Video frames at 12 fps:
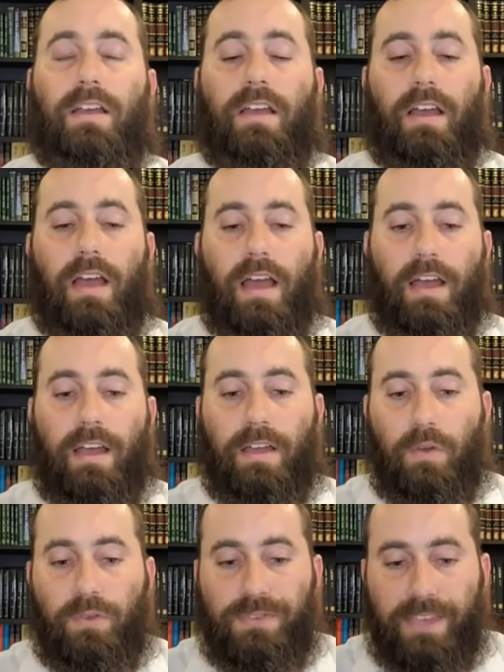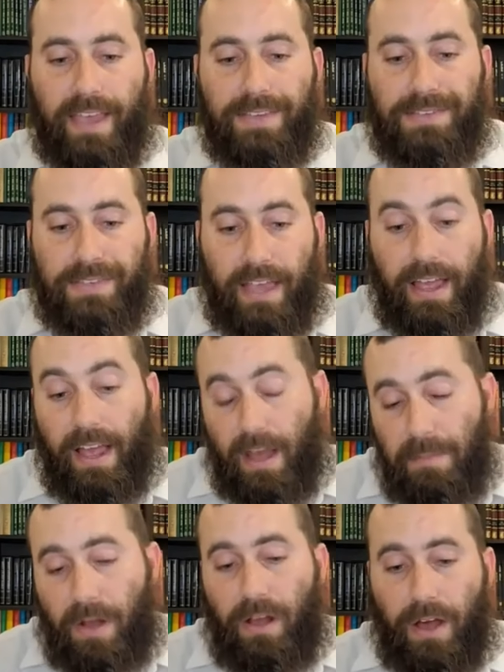uh, says, uh,
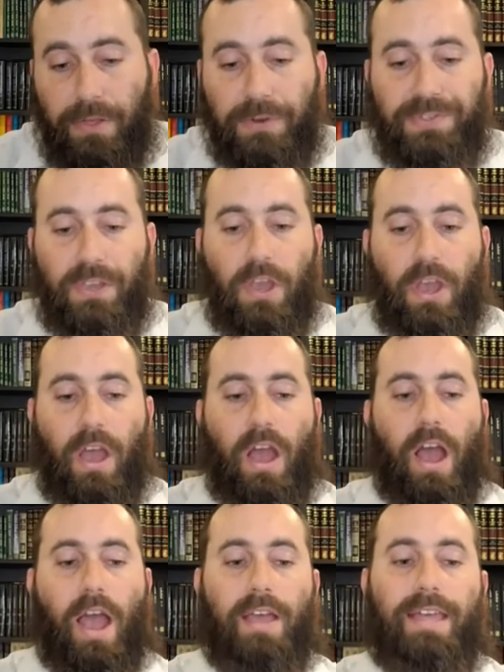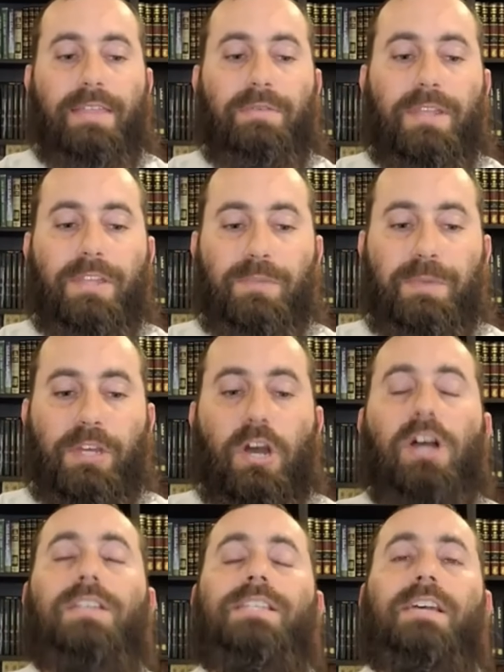among others, uh, it, it's
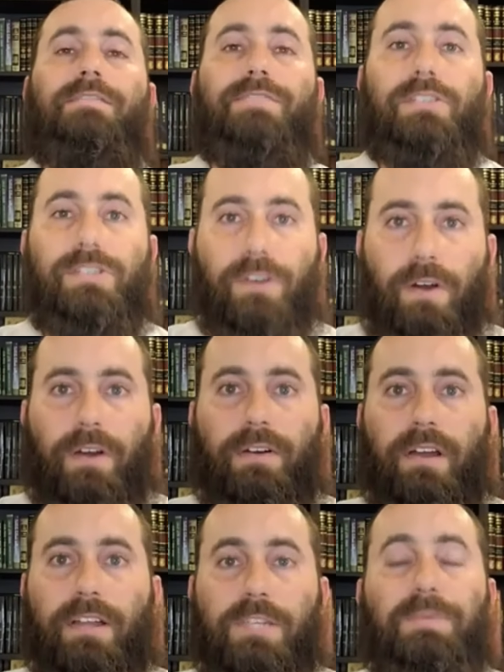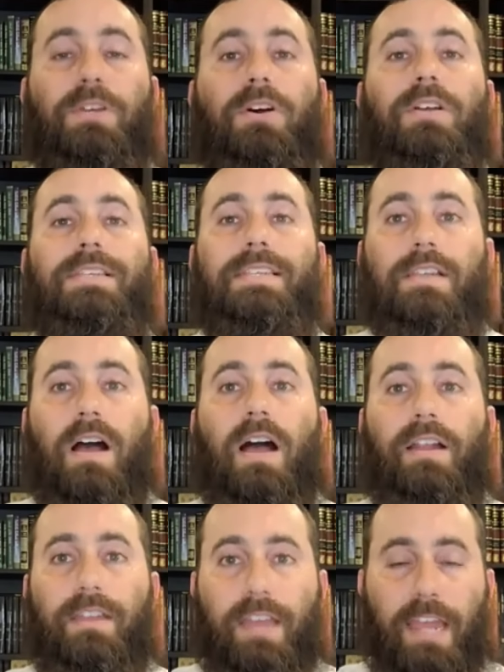because of the Torah, it's because
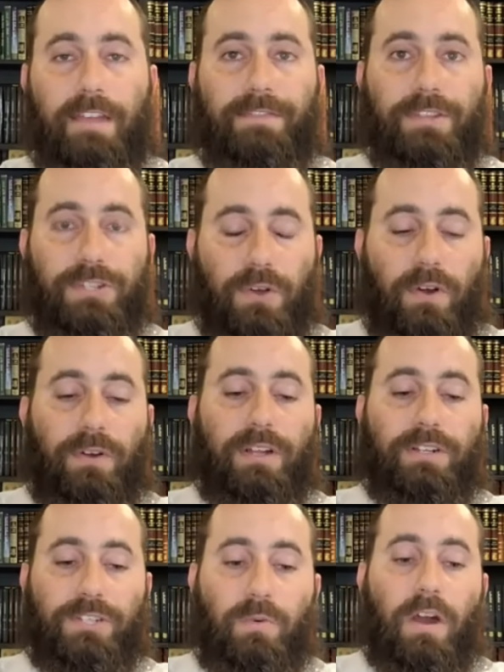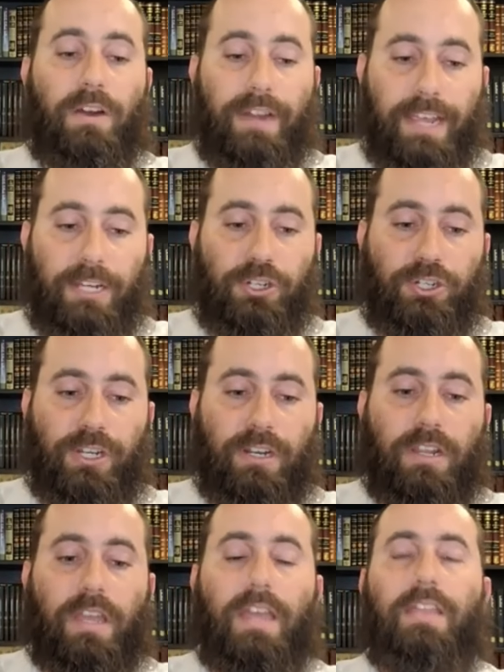God gave the Torah to our
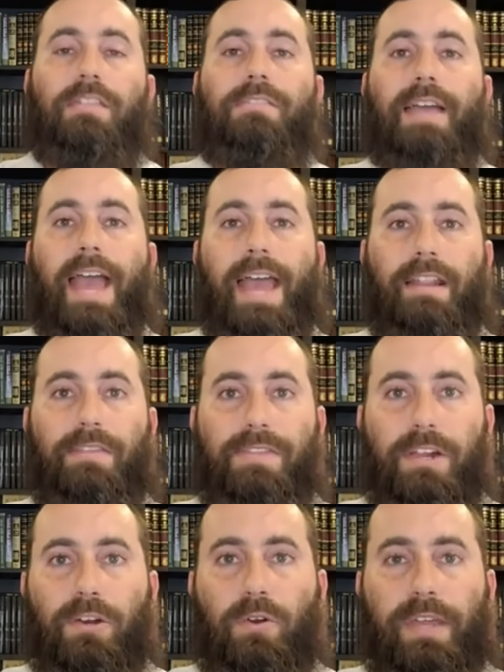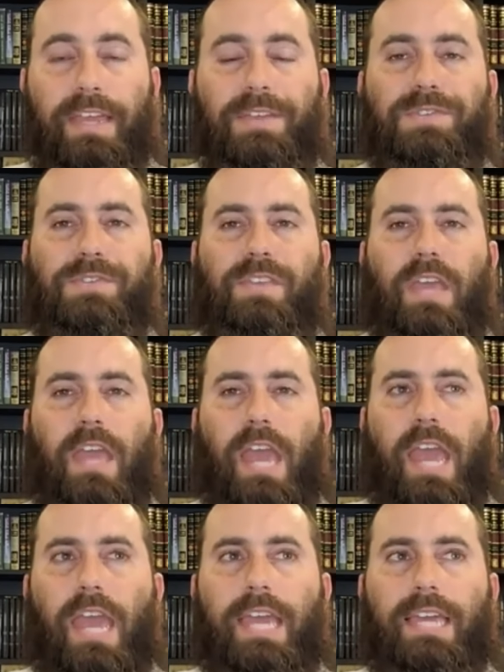nation that there is
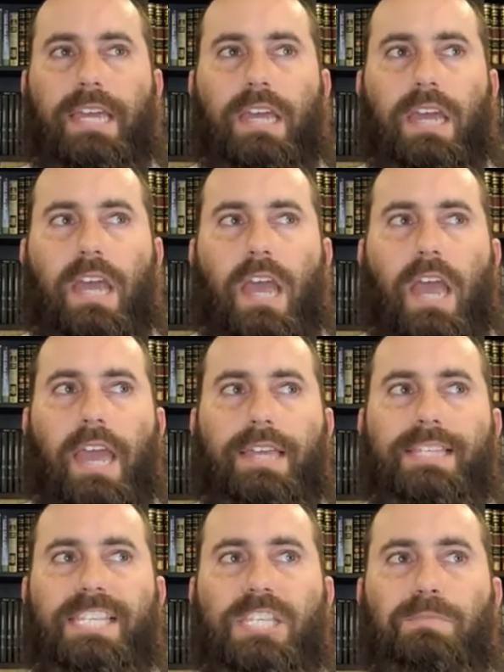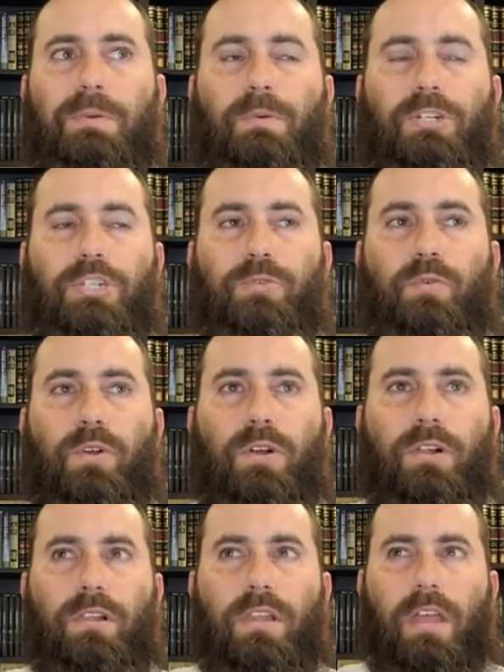a, a
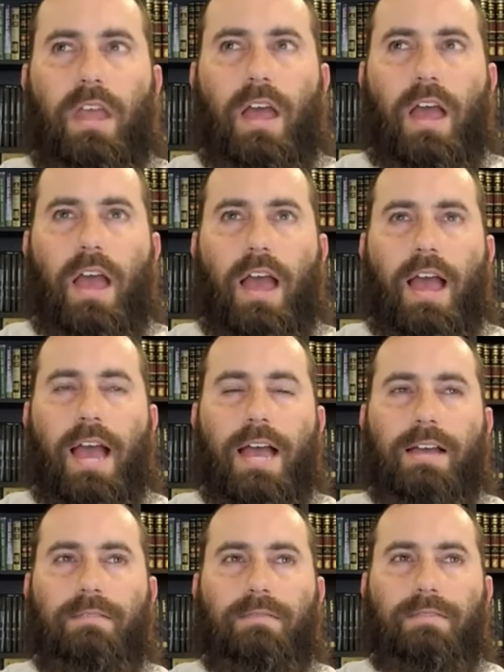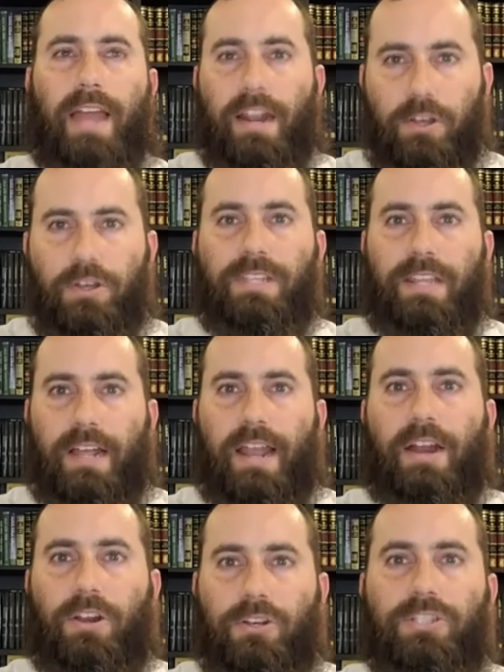spiritual, uh, not a good,
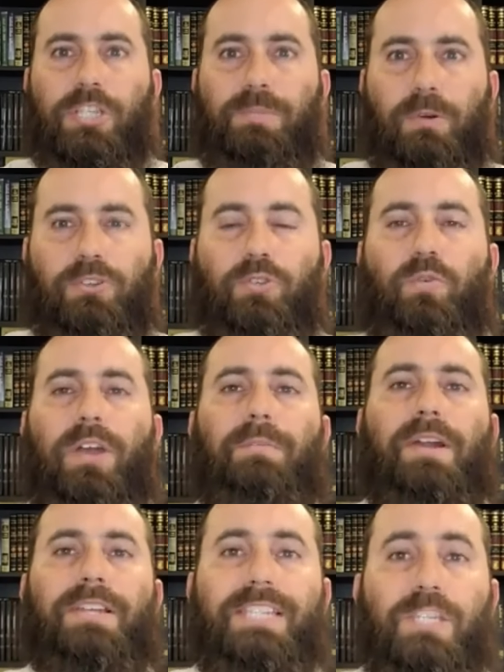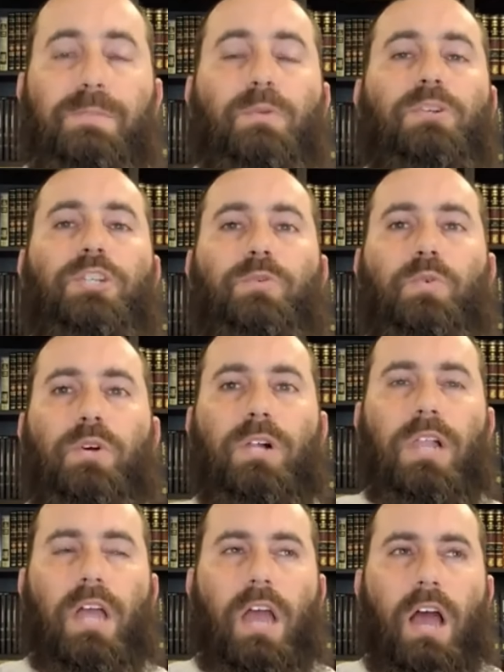not in a good spiritual way, but a
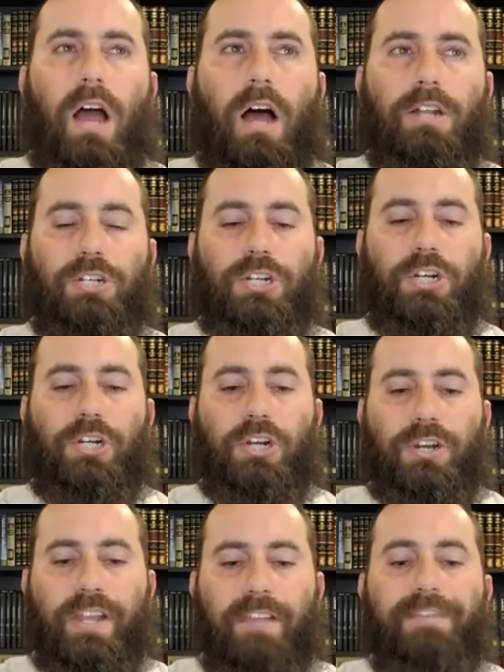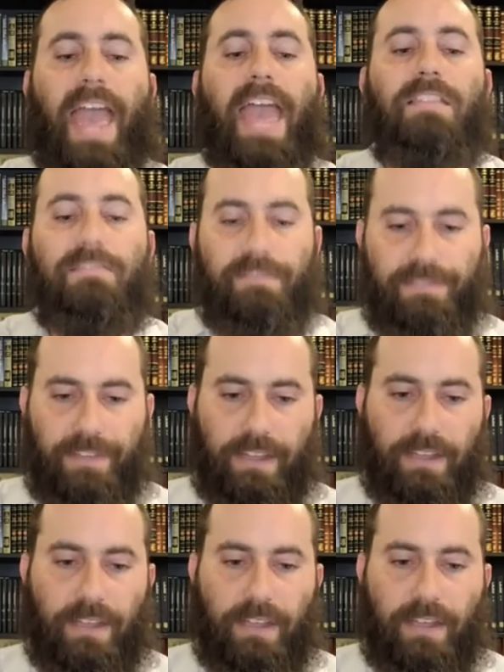spiritual undergirding of envy.
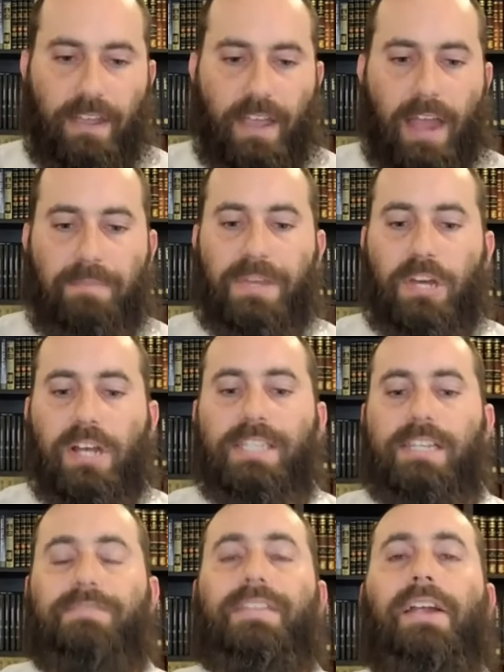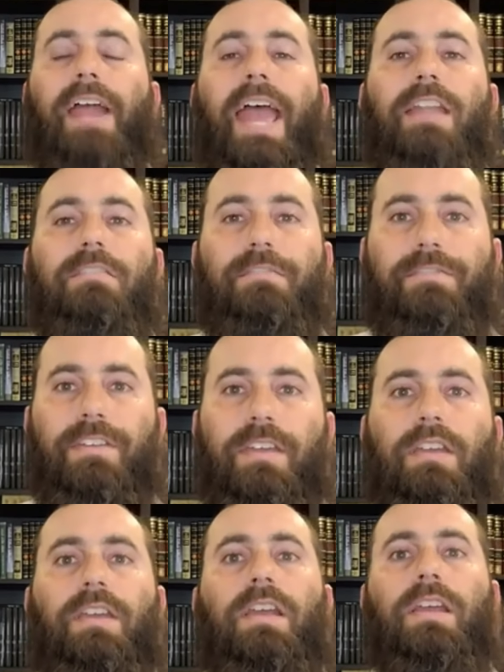And because of their
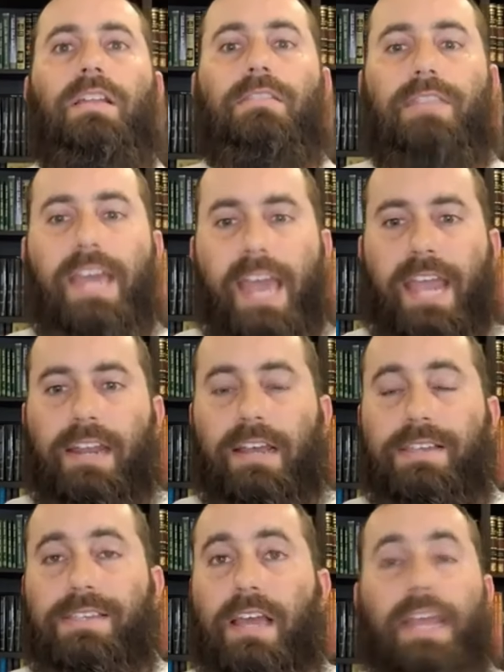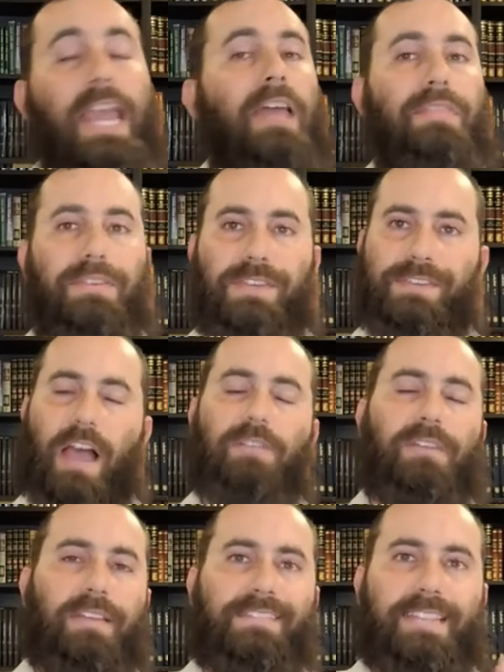envy, they hate us. Again, this is
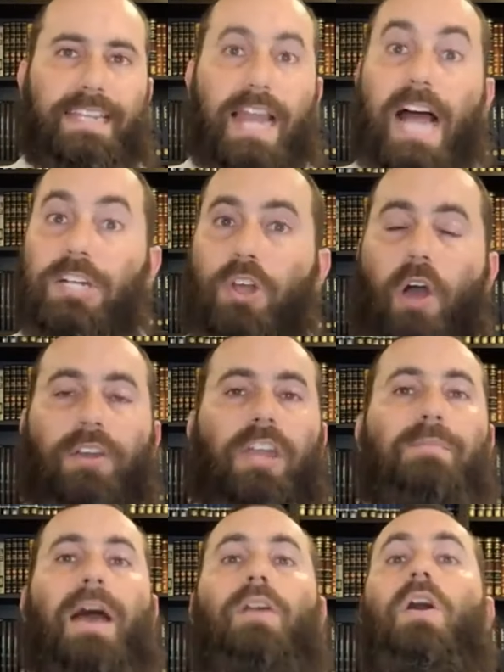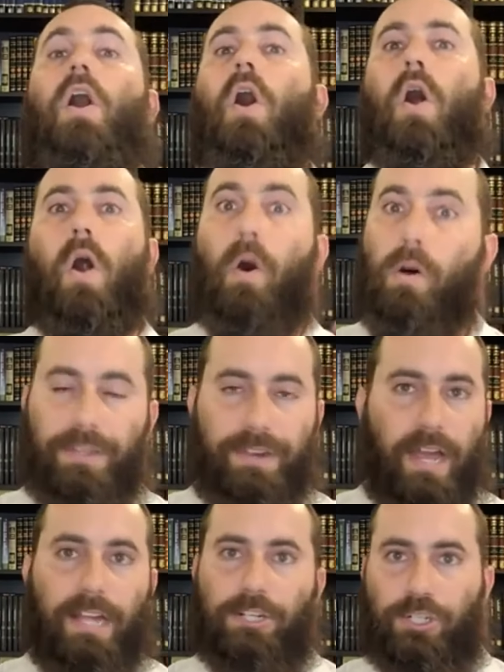obviously not talking about all the
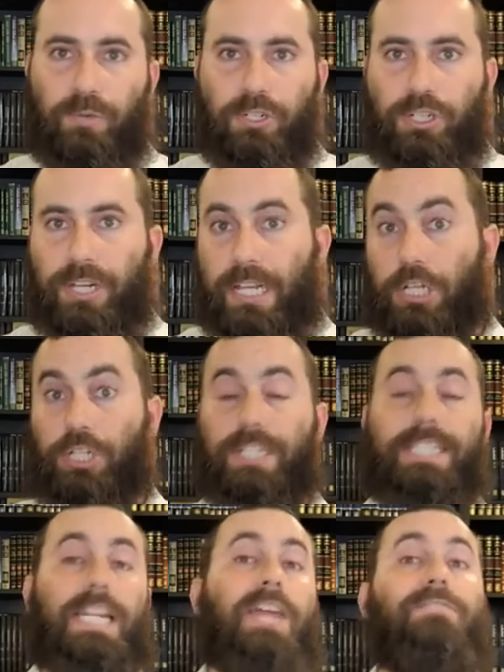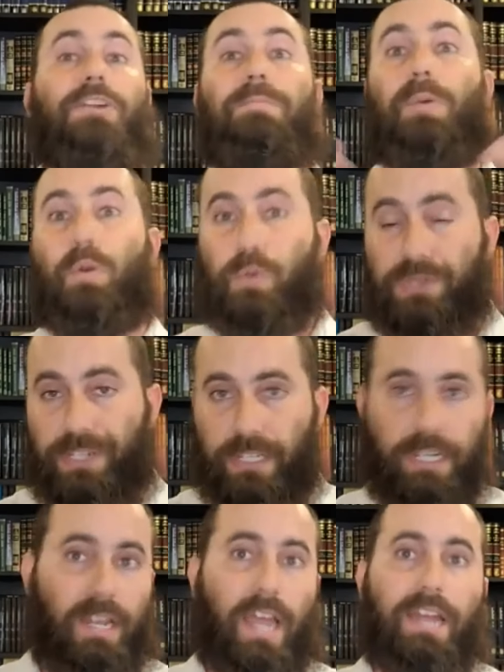non-Jewish nations and every person
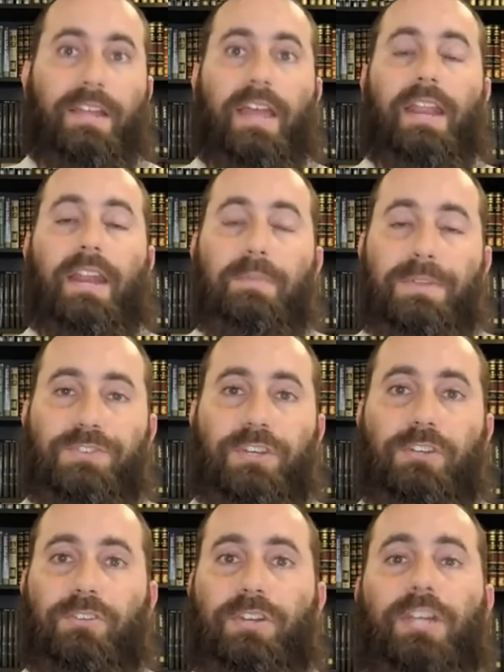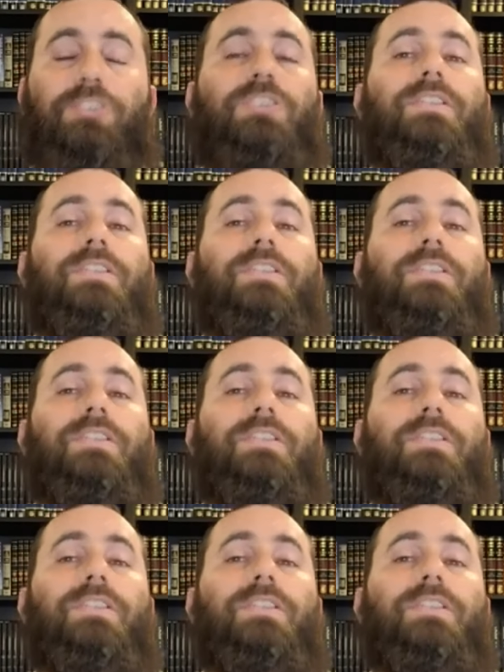in, in, in any particular nation.